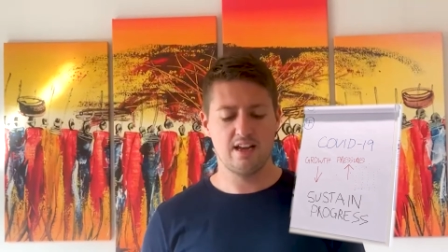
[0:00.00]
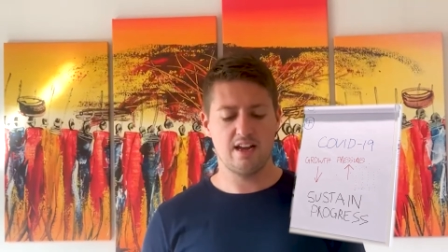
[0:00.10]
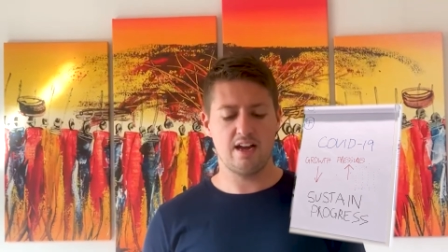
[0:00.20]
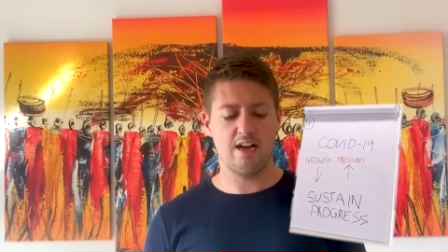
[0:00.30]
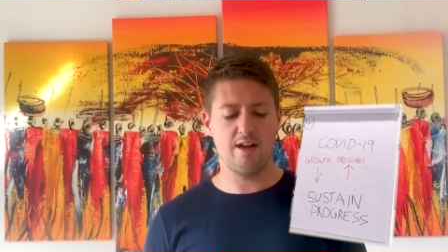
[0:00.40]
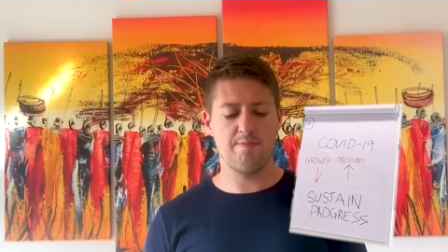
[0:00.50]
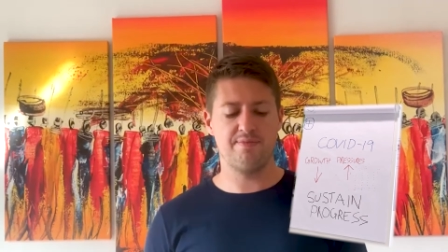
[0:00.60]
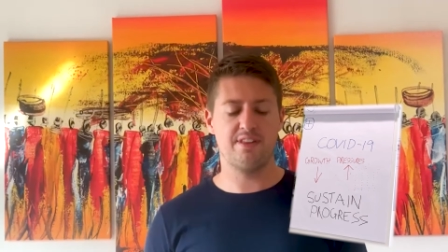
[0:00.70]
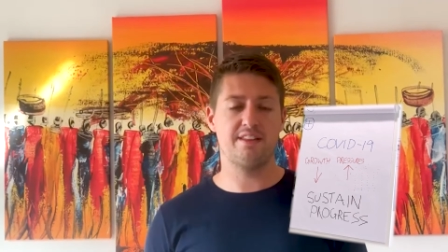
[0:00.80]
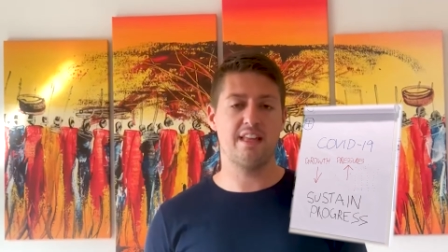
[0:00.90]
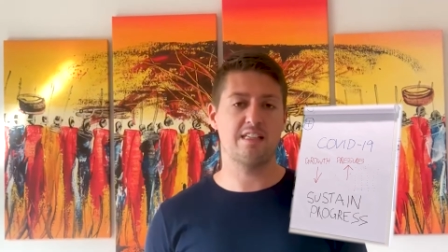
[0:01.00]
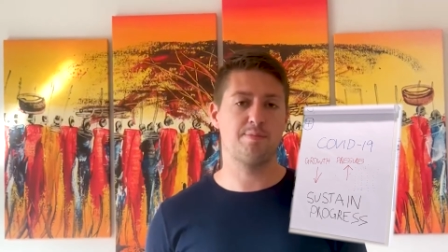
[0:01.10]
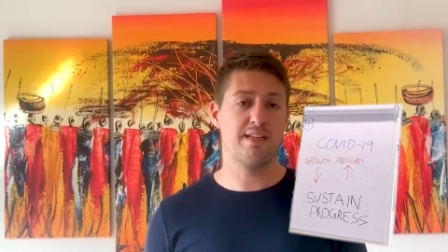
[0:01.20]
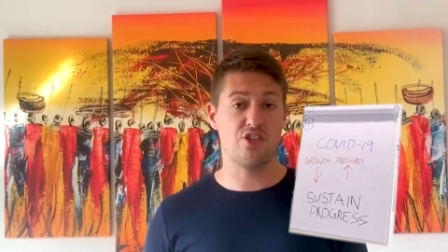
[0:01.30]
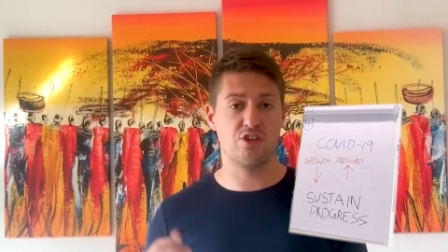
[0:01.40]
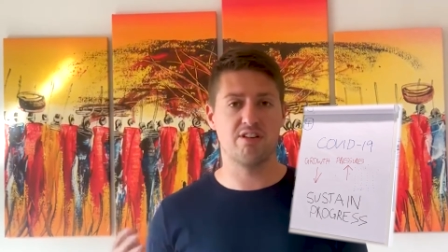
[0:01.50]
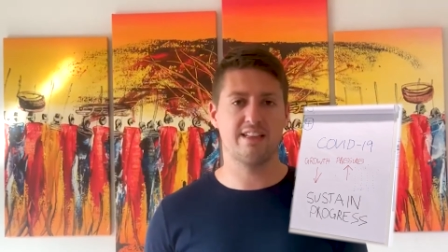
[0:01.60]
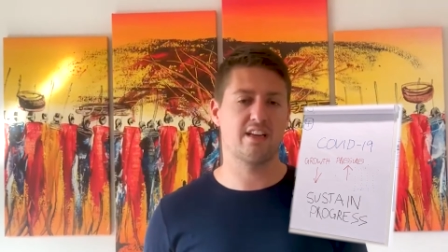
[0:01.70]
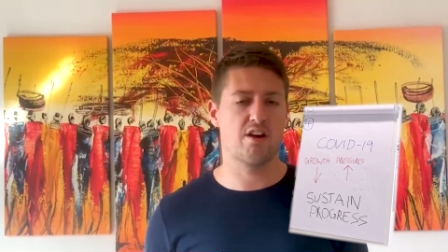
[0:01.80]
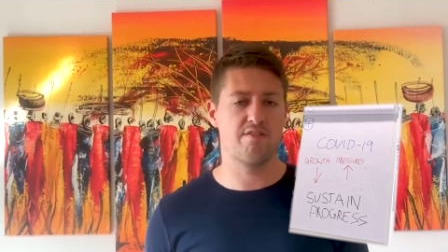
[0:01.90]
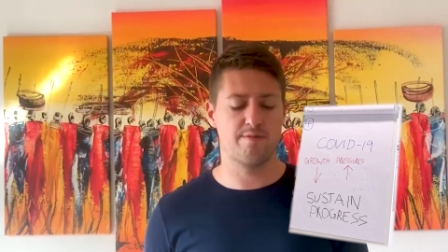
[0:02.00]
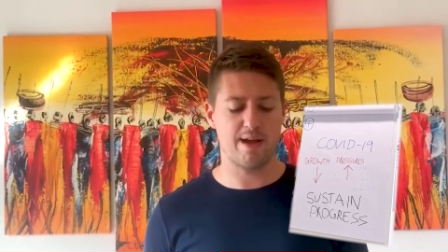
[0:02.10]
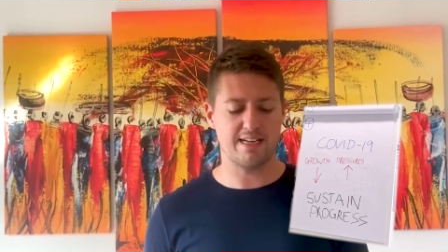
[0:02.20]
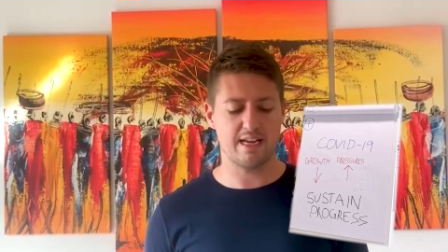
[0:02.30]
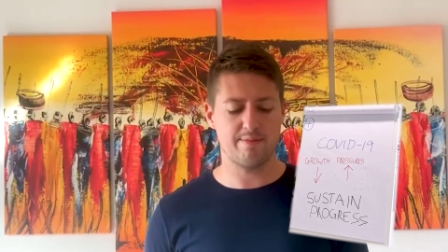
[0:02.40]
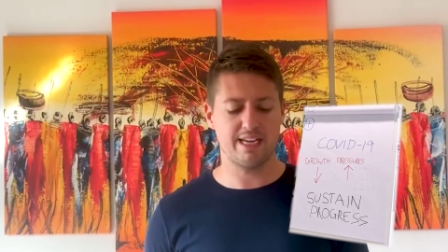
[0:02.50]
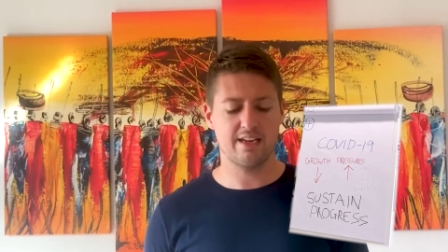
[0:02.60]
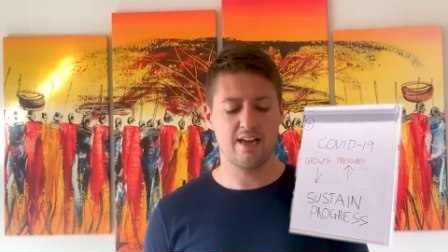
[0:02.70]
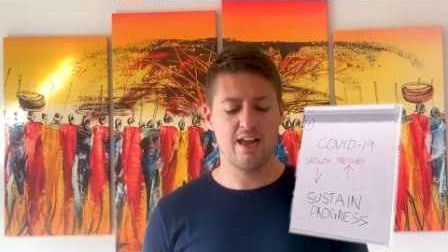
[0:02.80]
that there's been during the COVID pandemic,